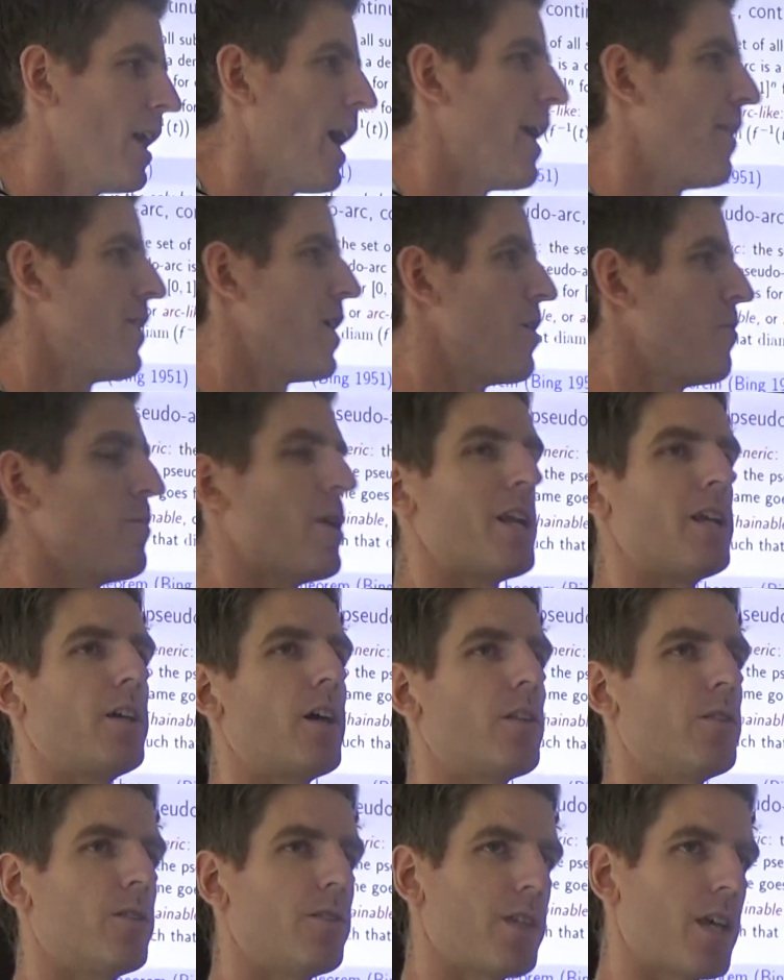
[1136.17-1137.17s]
and then many
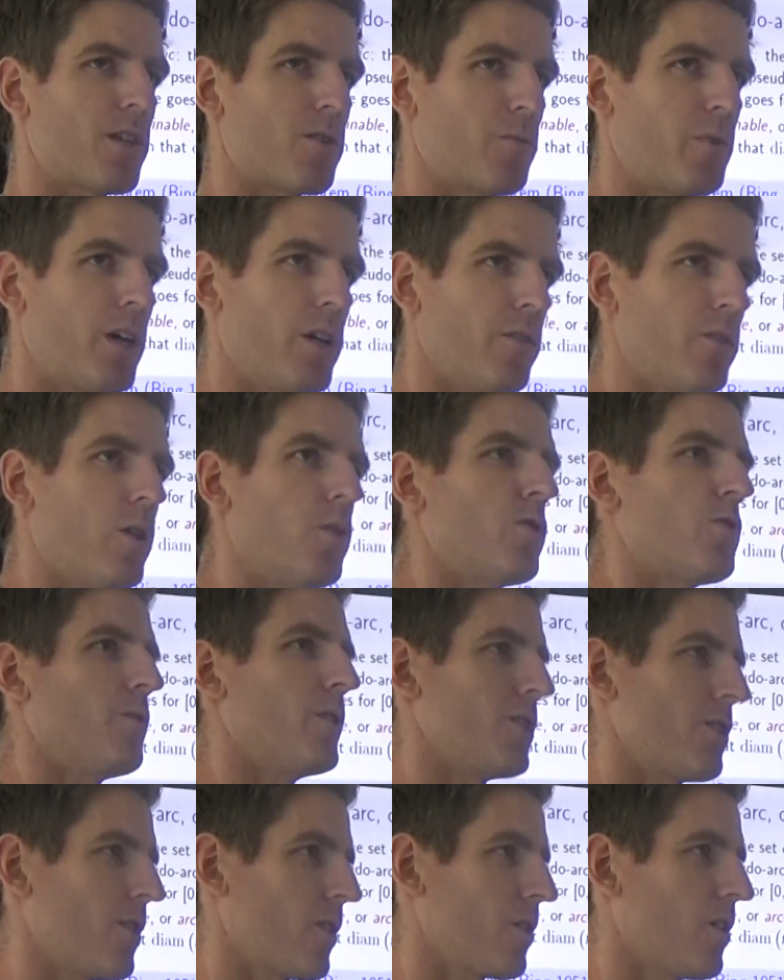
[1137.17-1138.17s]
others as well. Those
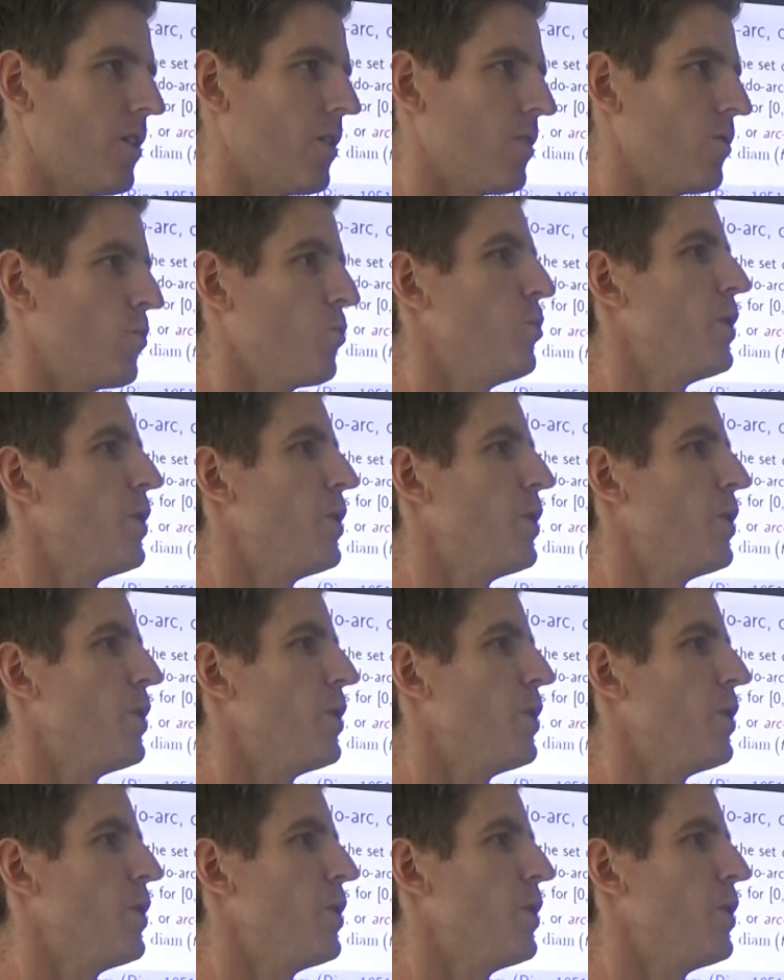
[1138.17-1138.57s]
ones are called